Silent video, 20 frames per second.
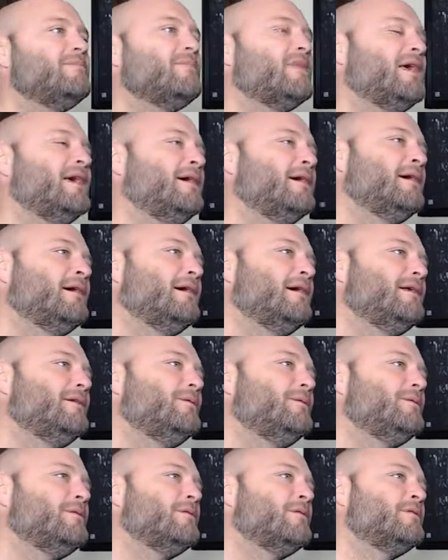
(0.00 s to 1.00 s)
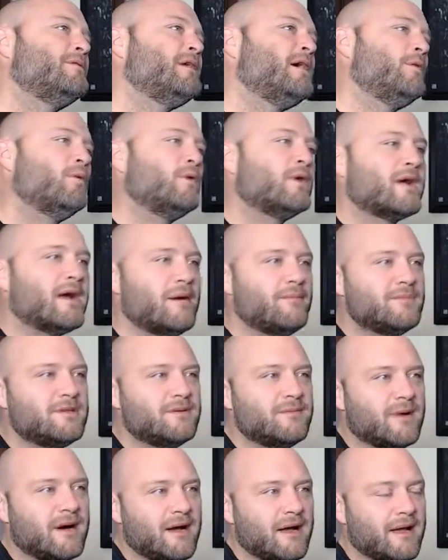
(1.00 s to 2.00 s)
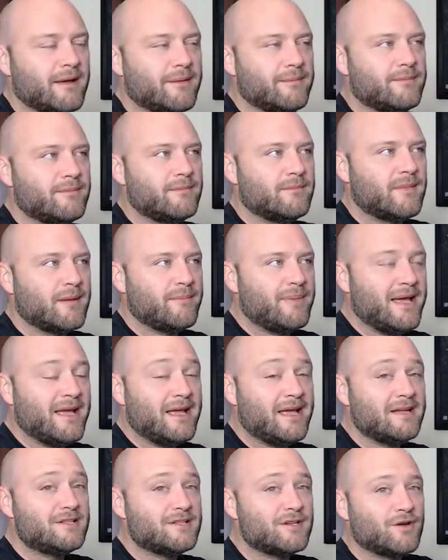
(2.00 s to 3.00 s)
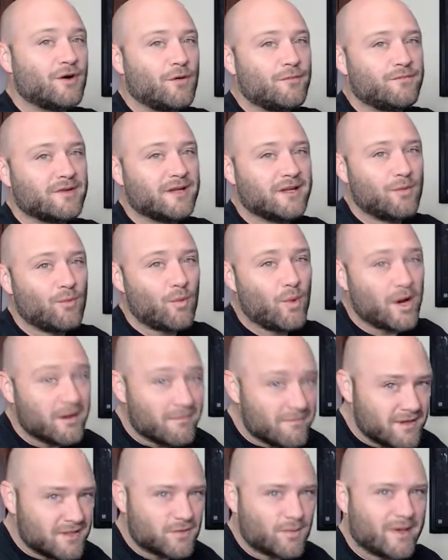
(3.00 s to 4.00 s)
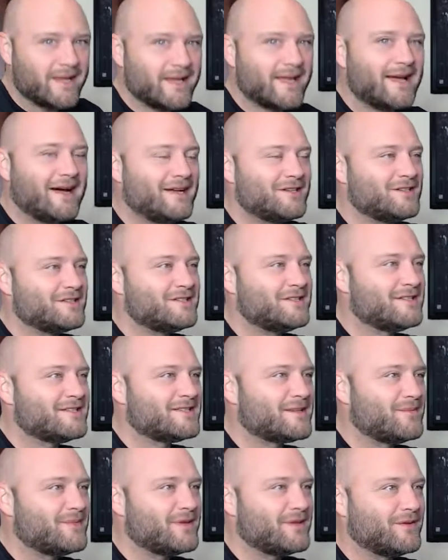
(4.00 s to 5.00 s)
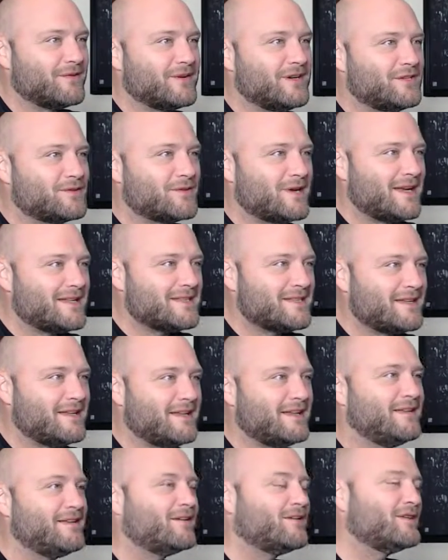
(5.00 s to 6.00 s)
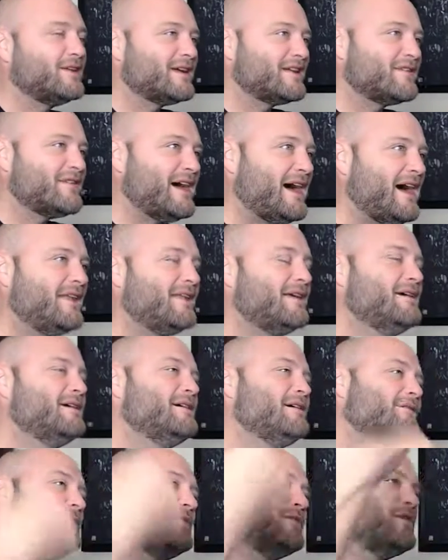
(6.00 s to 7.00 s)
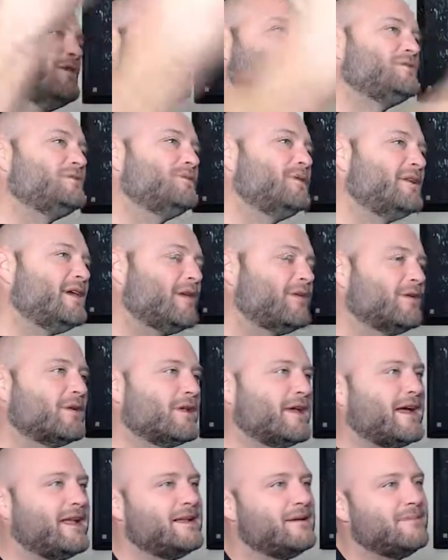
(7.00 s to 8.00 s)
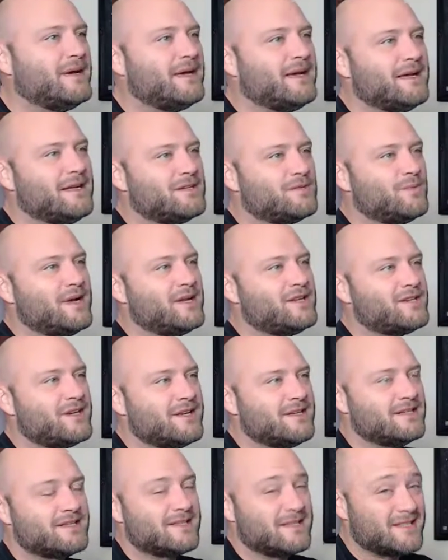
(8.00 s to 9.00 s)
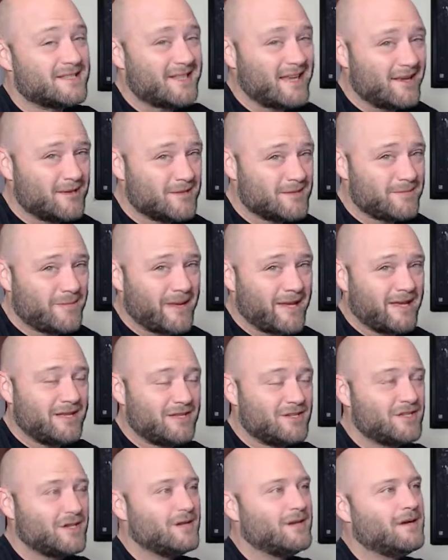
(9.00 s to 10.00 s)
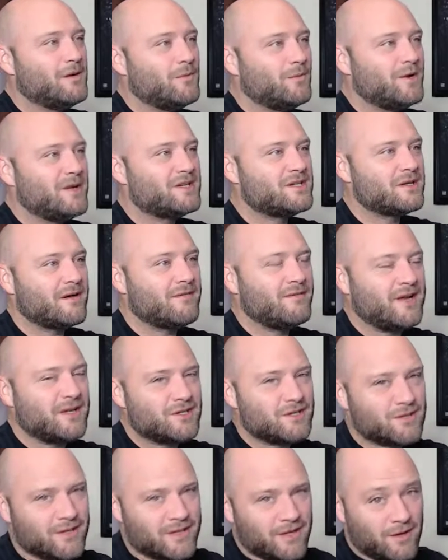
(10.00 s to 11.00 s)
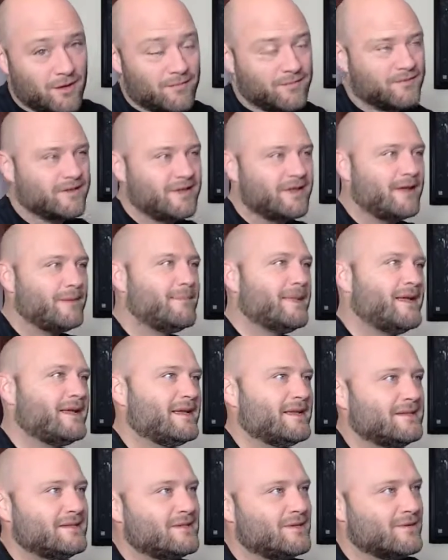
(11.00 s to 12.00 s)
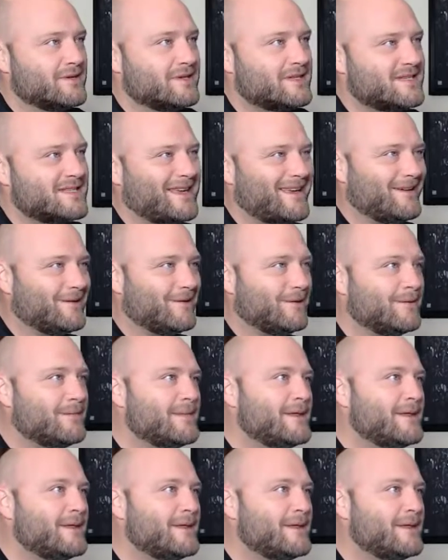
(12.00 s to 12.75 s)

And they will come to my page, and hopefully one of the 20 gadgets is something they're interested in. They'll click that. They'll go to another landing page, which is the sales page, which eventually, hopefully, they make it to the sale.